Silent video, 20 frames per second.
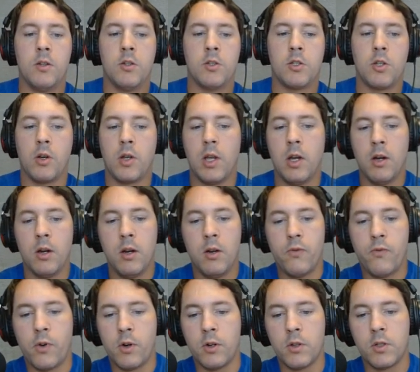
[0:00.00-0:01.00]
So here
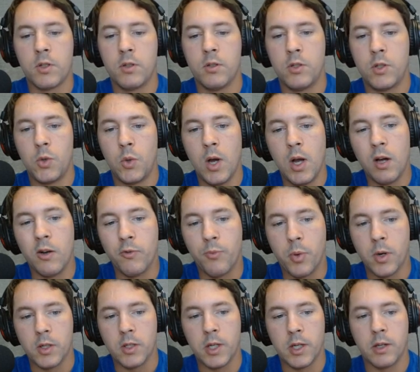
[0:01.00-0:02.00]
in verse 12
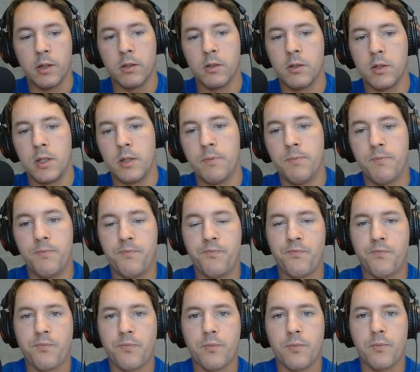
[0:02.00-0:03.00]
particularly,
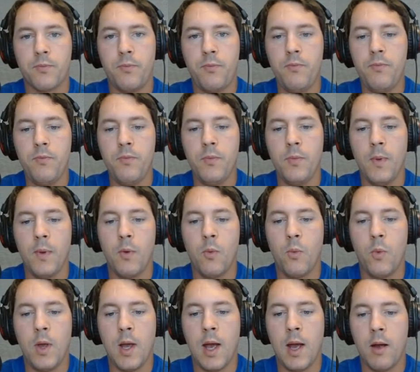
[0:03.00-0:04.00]

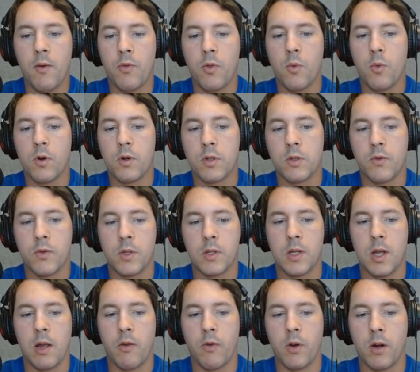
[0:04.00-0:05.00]
we have the words of the
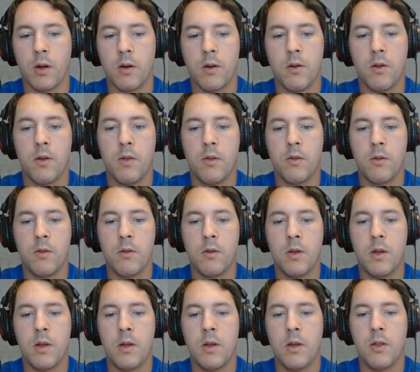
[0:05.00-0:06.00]
Savior,
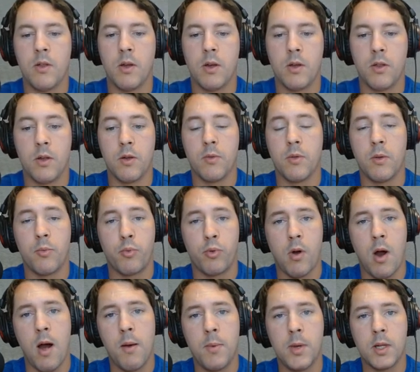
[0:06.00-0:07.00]
the
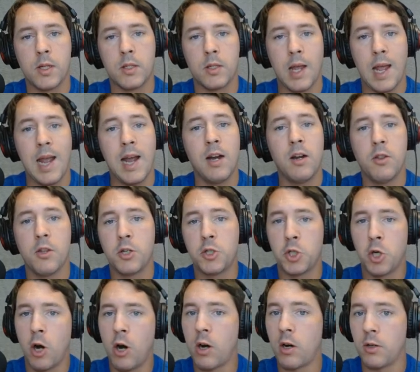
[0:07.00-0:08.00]
promise and the
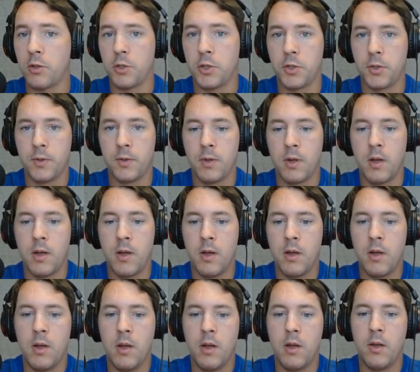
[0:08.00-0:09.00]
charge
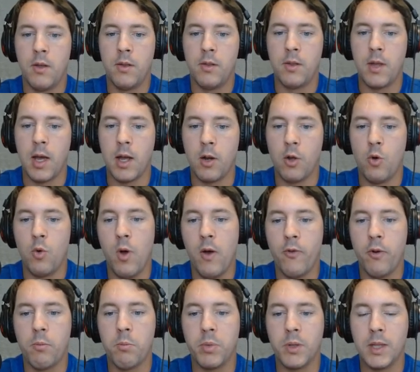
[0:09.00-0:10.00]
that
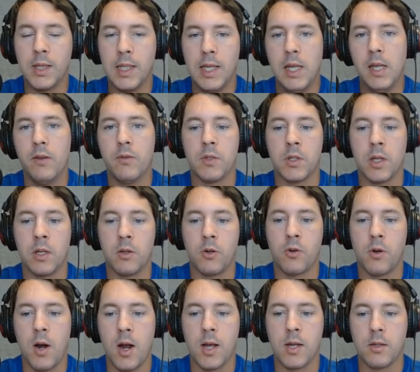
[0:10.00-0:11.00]
whoever believes in
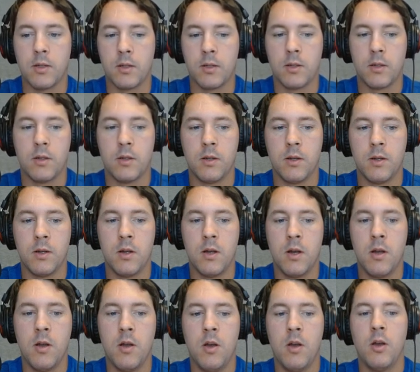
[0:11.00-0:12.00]
Christ,
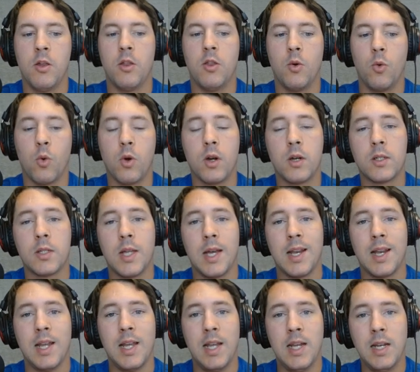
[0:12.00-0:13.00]
the works
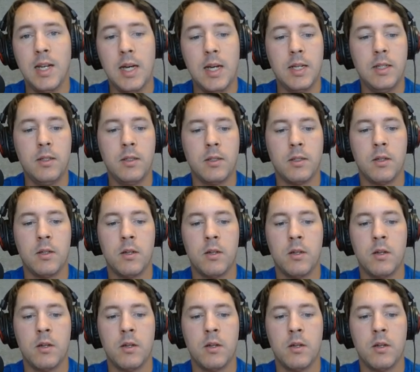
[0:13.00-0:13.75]
that he does,